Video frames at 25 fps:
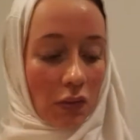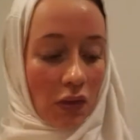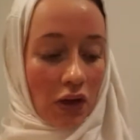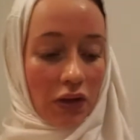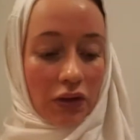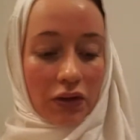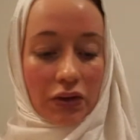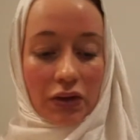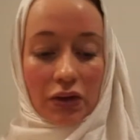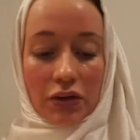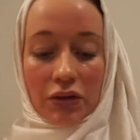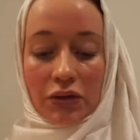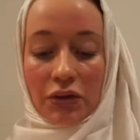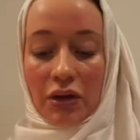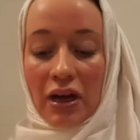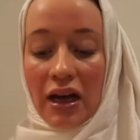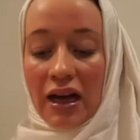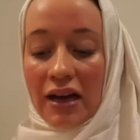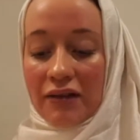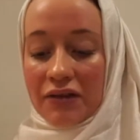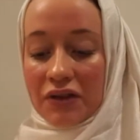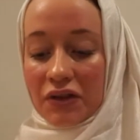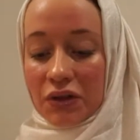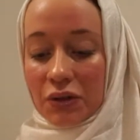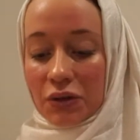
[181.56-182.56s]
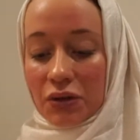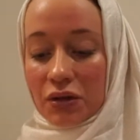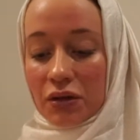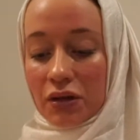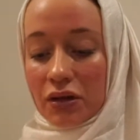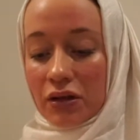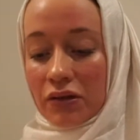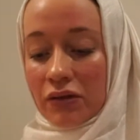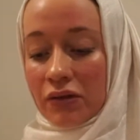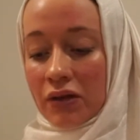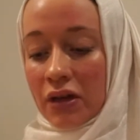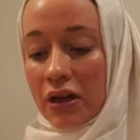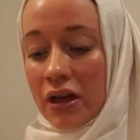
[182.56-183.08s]
So to have sort
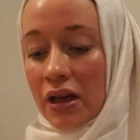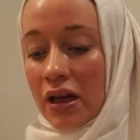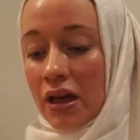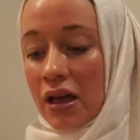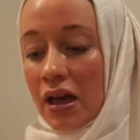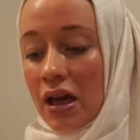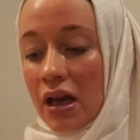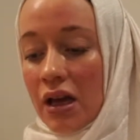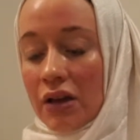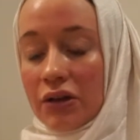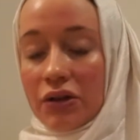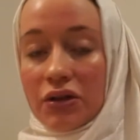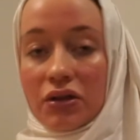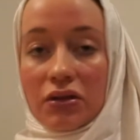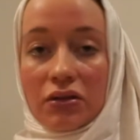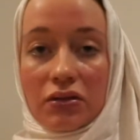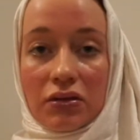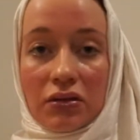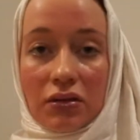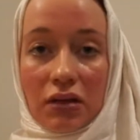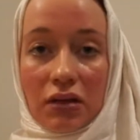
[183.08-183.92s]
of to-do